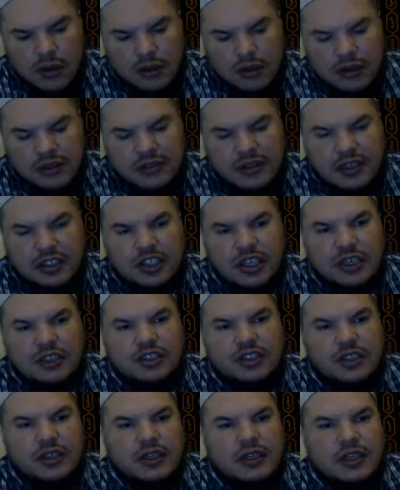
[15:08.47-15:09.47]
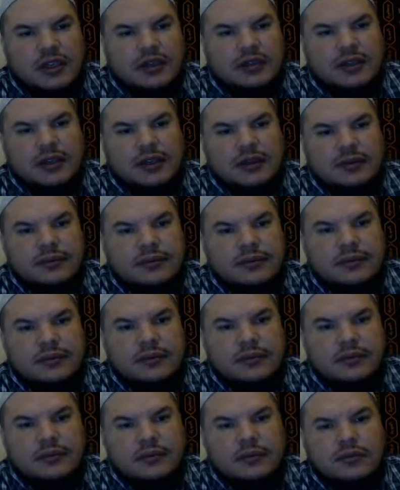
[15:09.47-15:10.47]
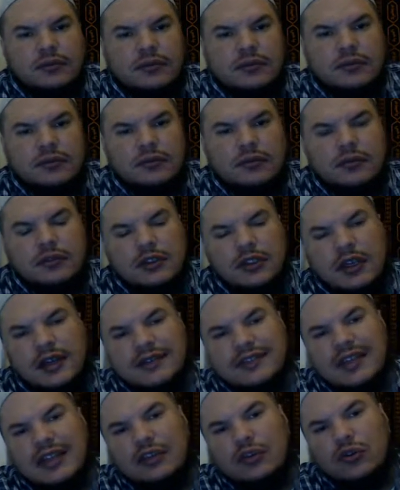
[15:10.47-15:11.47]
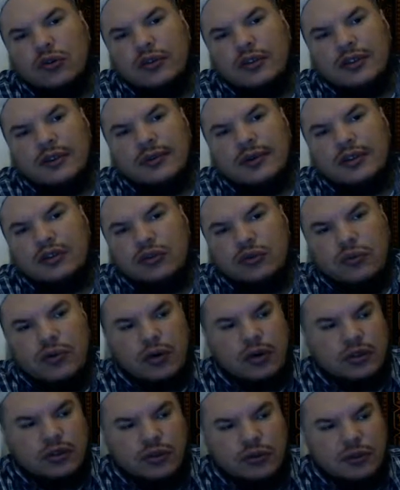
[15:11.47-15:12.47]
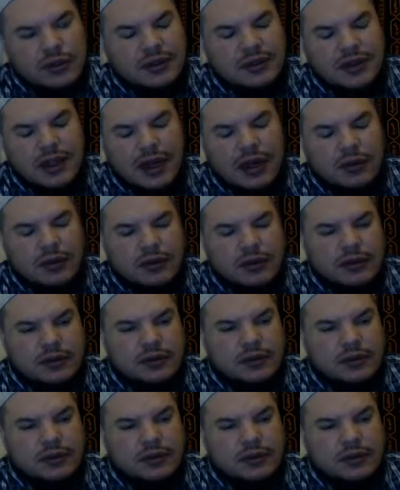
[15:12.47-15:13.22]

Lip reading: The suggestion here then is that those of us who are doing dawah,